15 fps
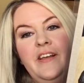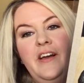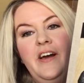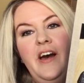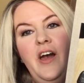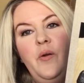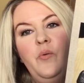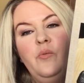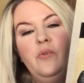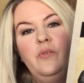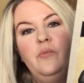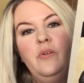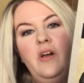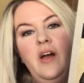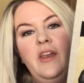
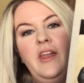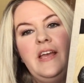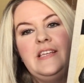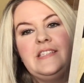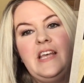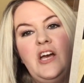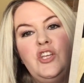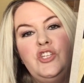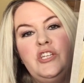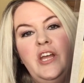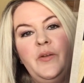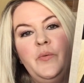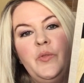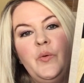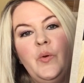I saw Jen
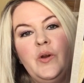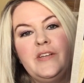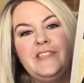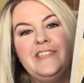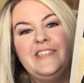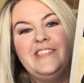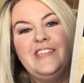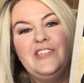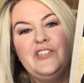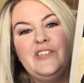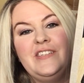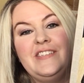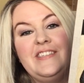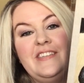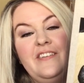with Quirks and
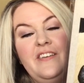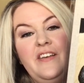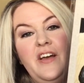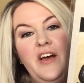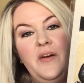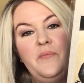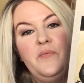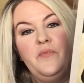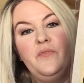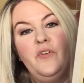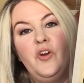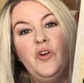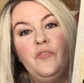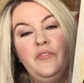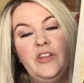Stitches,
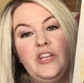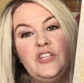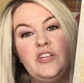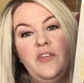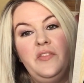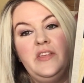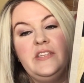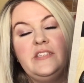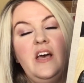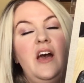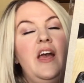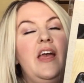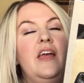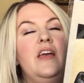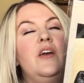her finish on this.
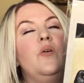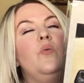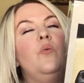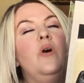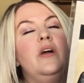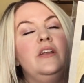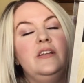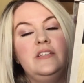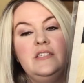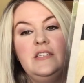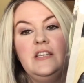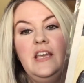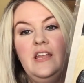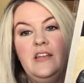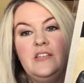I wanted to
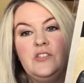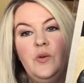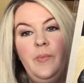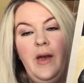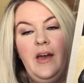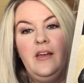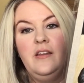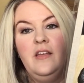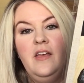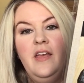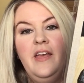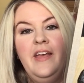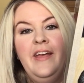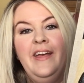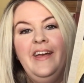get it so bad.
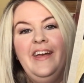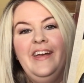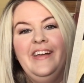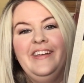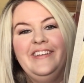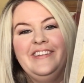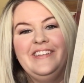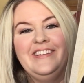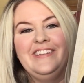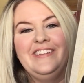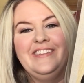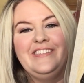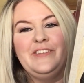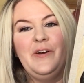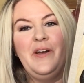And
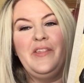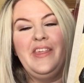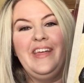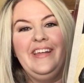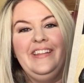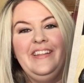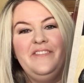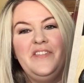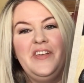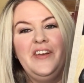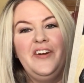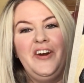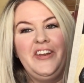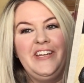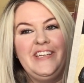so I think Olivia
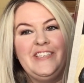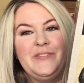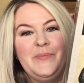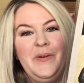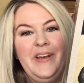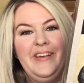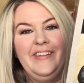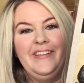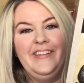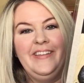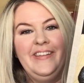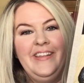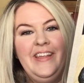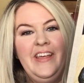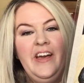got it as well.
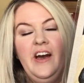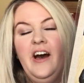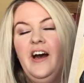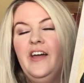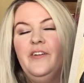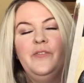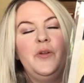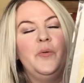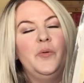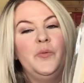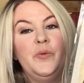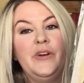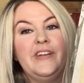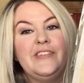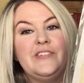I don't know when
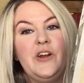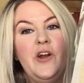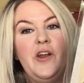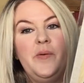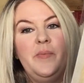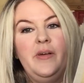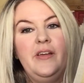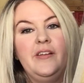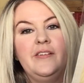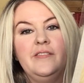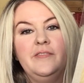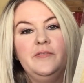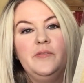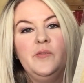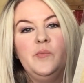we're going to start it, but
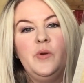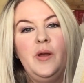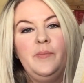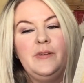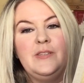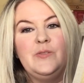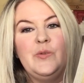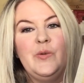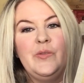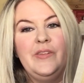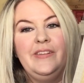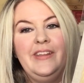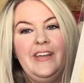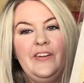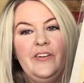probably sooner
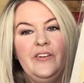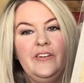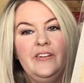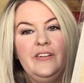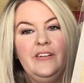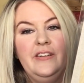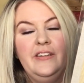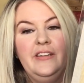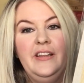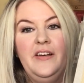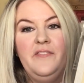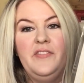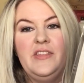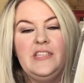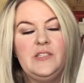than later.
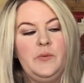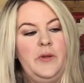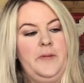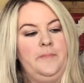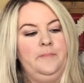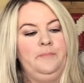Love this one.